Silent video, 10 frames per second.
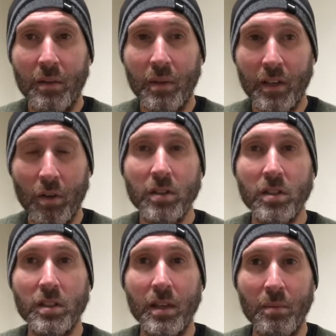and you also
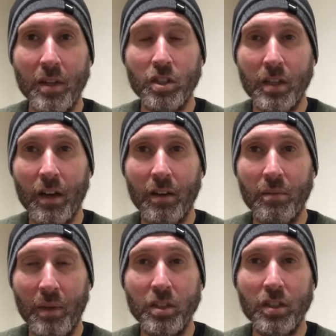see it
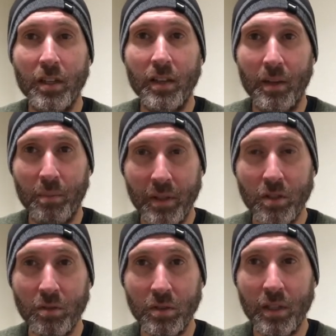mentioned in the
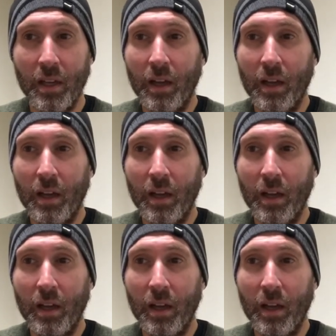epistles.